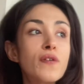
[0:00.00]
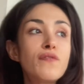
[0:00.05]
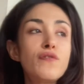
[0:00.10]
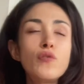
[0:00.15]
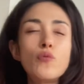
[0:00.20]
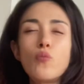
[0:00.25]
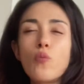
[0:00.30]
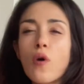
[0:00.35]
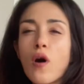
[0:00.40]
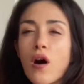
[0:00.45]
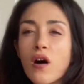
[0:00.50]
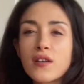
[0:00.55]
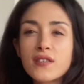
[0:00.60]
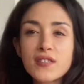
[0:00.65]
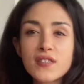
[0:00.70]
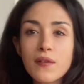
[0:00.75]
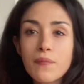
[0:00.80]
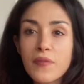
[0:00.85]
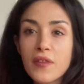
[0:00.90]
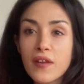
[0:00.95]
you want
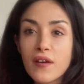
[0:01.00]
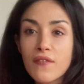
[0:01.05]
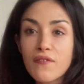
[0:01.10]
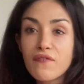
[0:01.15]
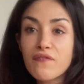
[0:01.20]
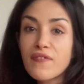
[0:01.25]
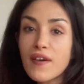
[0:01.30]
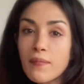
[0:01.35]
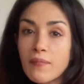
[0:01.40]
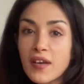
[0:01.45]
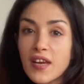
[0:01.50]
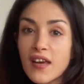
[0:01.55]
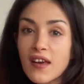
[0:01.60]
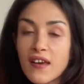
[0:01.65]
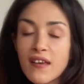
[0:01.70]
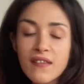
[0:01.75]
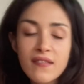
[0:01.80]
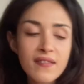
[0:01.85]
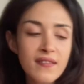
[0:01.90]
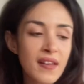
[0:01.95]
something
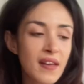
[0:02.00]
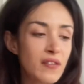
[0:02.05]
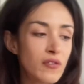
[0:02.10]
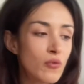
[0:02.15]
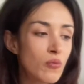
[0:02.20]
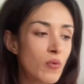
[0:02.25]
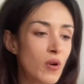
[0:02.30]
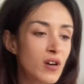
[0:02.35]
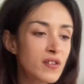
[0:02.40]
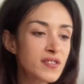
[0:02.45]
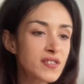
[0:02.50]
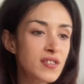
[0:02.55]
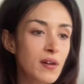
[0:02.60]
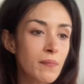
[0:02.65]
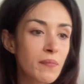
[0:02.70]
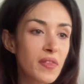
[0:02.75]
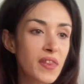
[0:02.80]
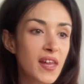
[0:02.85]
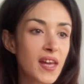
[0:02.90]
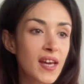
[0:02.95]
feminist and you want
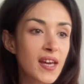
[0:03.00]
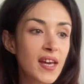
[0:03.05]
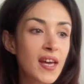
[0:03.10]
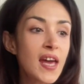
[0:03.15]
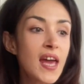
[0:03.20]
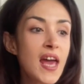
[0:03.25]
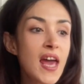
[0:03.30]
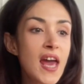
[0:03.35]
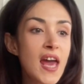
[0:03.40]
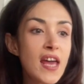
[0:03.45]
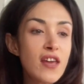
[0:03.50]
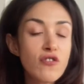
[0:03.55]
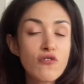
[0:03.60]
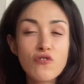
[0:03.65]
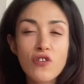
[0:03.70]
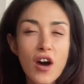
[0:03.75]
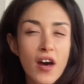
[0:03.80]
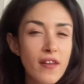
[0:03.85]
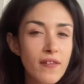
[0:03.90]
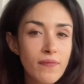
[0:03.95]
something, you're
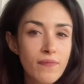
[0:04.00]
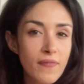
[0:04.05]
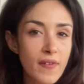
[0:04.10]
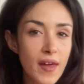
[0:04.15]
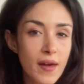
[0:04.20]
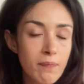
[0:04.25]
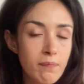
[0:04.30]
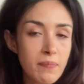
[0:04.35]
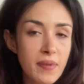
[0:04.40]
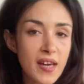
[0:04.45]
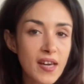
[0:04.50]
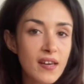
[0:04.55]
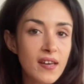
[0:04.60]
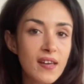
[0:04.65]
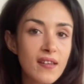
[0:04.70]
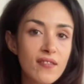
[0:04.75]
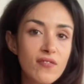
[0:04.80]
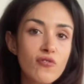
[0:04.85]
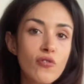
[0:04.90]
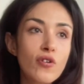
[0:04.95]
not a big
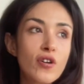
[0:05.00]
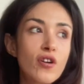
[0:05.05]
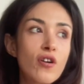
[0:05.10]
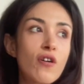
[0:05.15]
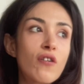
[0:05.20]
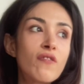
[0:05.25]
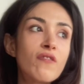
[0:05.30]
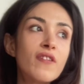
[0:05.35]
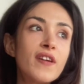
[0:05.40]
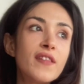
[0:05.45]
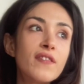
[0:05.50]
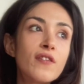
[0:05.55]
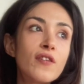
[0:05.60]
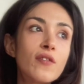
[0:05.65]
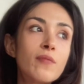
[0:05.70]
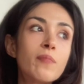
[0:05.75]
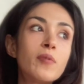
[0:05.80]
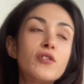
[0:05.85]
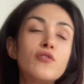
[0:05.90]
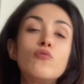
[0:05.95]
historical reader
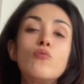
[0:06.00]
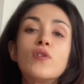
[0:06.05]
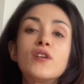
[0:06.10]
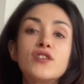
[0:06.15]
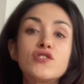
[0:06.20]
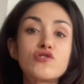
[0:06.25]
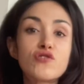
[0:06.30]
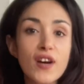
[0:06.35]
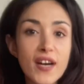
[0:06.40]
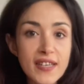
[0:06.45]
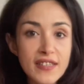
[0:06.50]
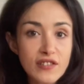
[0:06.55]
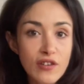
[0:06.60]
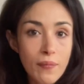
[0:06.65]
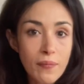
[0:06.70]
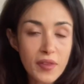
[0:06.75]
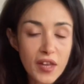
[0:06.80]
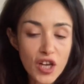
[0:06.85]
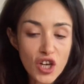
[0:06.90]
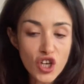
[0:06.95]
but you want to try
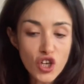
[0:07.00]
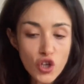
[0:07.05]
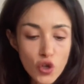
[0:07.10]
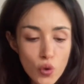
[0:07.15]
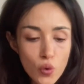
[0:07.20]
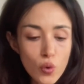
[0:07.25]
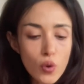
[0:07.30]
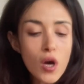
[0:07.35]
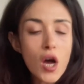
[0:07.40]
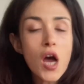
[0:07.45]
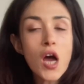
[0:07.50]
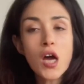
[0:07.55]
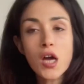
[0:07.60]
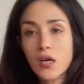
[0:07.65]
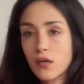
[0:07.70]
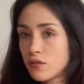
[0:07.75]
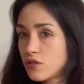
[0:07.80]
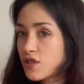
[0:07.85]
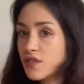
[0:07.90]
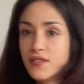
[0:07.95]
something new,
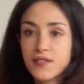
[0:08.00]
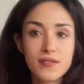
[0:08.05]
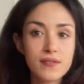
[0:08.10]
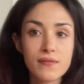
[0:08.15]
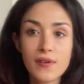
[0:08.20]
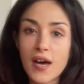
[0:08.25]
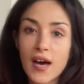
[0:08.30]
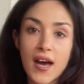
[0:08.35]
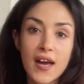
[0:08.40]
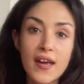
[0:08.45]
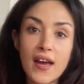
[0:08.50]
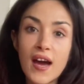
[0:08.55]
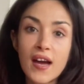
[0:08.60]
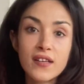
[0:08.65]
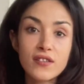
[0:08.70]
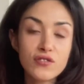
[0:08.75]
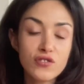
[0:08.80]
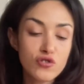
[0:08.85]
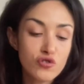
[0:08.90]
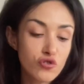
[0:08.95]
just I
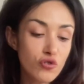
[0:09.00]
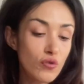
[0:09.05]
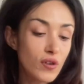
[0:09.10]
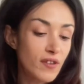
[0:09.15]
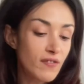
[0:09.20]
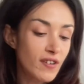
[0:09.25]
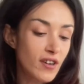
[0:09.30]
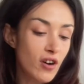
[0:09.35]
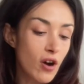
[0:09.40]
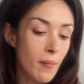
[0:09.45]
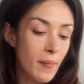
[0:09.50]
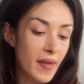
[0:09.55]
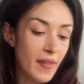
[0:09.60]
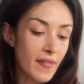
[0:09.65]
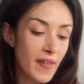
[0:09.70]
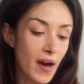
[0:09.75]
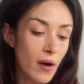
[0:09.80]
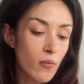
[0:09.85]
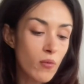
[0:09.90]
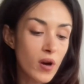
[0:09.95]
truly recommend
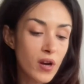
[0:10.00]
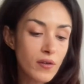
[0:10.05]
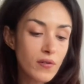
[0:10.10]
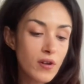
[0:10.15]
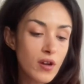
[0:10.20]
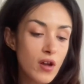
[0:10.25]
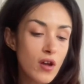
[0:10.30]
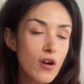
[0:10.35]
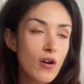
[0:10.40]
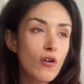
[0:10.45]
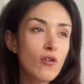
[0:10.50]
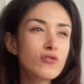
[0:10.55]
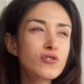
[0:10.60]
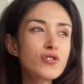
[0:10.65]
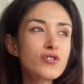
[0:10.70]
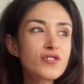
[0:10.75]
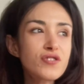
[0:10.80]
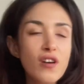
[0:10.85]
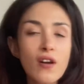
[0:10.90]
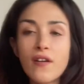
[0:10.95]
that one. Also,
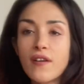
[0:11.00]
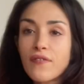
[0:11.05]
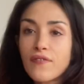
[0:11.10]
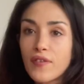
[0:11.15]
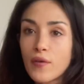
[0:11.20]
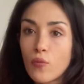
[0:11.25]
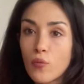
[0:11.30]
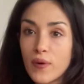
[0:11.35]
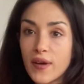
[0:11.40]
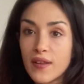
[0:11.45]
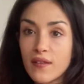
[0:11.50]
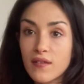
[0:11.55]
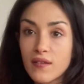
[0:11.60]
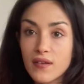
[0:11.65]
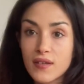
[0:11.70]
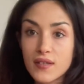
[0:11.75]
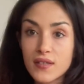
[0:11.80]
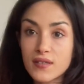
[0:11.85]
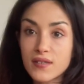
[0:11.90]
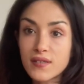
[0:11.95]
sorry if the wind
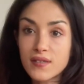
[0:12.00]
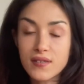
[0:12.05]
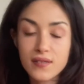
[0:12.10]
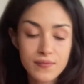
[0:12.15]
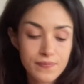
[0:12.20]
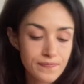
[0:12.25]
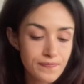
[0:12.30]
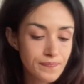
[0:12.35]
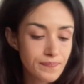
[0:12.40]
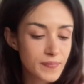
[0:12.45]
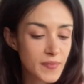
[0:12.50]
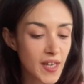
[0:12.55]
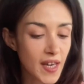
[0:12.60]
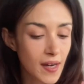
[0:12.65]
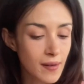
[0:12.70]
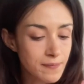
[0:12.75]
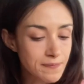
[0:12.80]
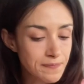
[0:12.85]
is, yeah.